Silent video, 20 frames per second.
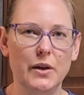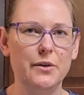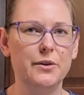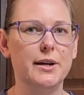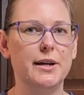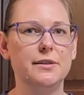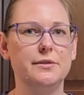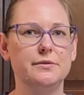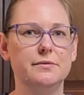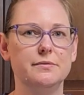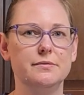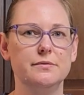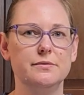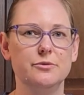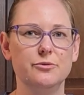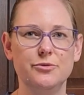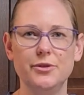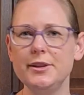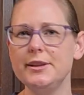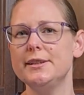All right.
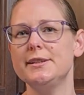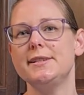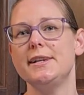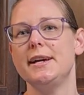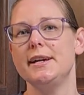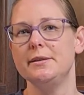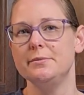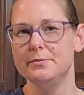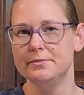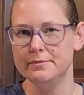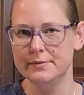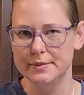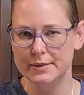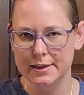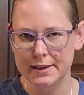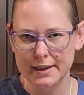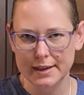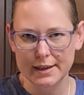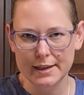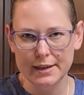Filling time.
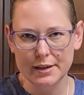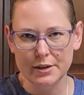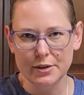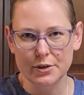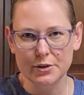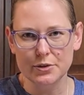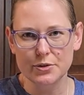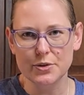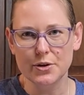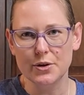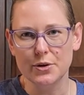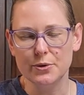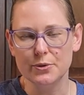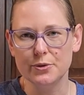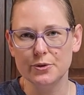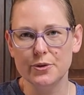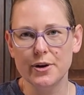So